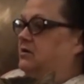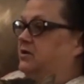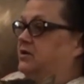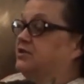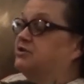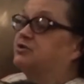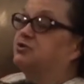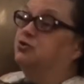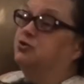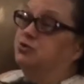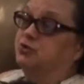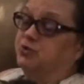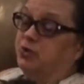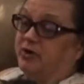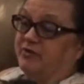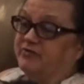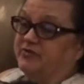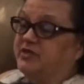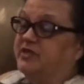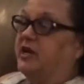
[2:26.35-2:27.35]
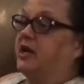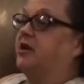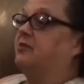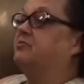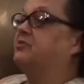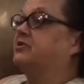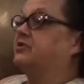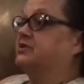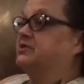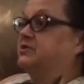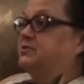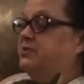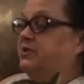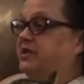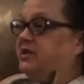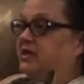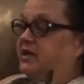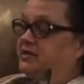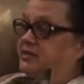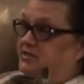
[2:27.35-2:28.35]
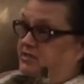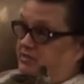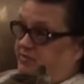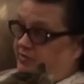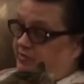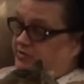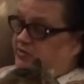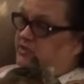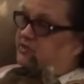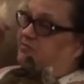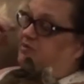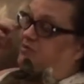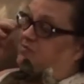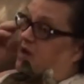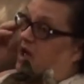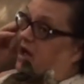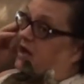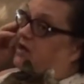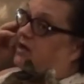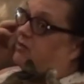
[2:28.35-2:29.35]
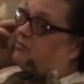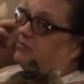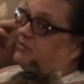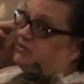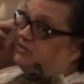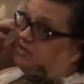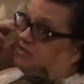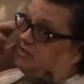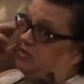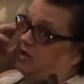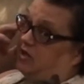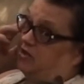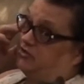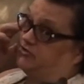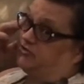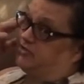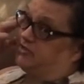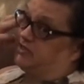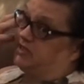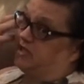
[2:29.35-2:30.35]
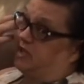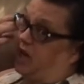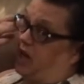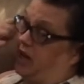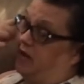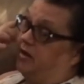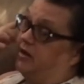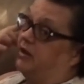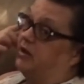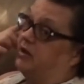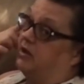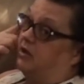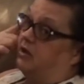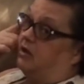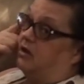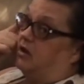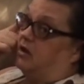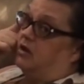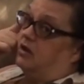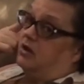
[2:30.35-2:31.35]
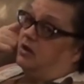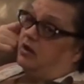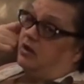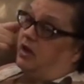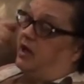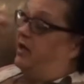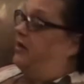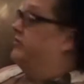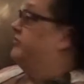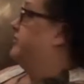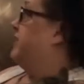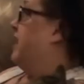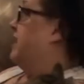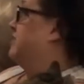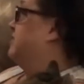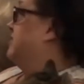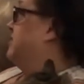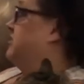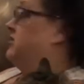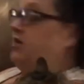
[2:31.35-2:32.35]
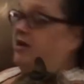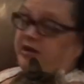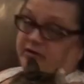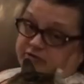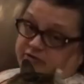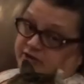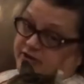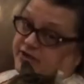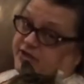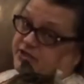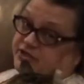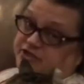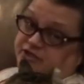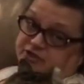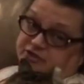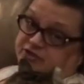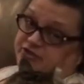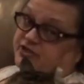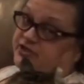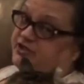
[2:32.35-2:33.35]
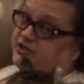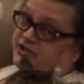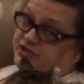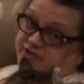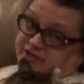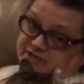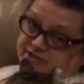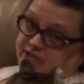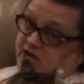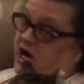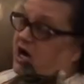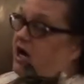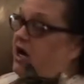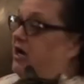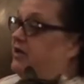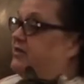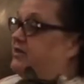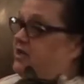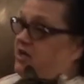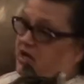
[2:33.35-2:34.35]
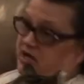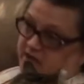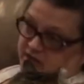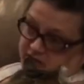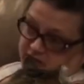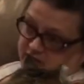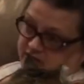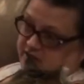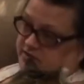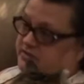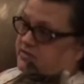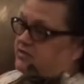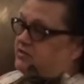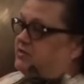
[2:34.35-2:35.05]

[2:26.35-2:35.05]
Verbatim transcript: It cooled off today, but this weekend it's supposed to be back up into the hundreds again. And that little air conditioner is just not cutting it.